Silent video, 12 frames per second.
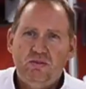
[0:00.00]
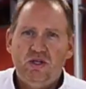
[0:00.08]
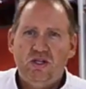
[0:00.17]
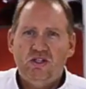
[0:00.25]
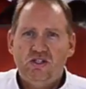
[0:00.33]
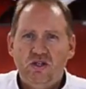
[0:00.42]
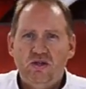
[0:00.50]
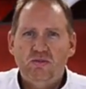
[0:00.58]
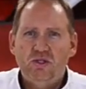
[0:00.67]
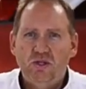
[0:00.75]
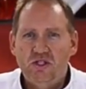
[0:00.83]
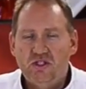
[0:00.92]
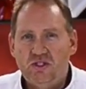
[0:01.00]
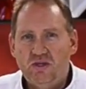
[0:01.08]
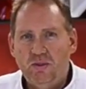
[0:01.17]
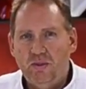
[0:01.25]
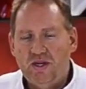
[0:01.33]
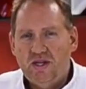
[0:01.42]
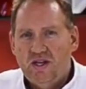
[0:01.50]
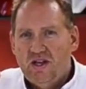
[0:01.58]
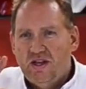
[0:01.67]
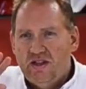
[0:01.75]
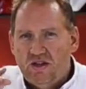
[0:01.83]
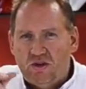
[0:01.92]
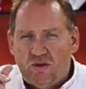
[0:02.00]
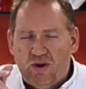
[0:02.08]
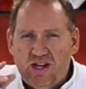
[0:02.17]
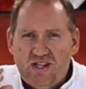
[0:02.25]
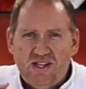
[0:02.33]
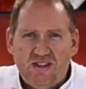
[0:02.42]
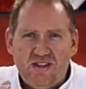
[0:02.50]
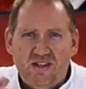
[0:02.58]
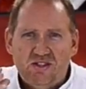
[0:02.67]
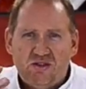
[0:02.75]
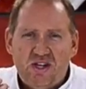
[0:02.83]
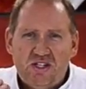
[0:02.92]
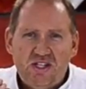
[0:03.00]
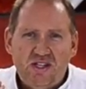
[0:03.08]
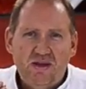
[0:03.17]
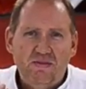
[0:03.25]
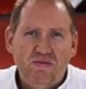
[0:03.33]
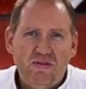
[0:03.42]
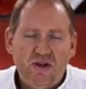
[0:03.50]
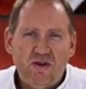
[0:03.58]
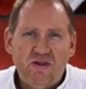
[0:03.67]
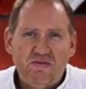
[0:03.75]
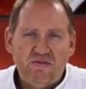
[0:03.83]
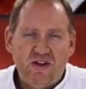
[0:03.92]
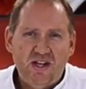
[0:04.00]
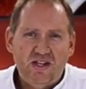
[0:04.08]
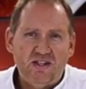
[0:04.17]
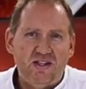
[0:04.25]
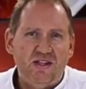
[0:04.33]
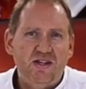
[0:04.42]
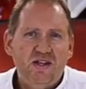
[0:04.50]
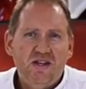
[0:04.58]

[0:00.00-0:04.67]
I'm going to show them to you in just a moment, that are grinding things, crushing them very finely.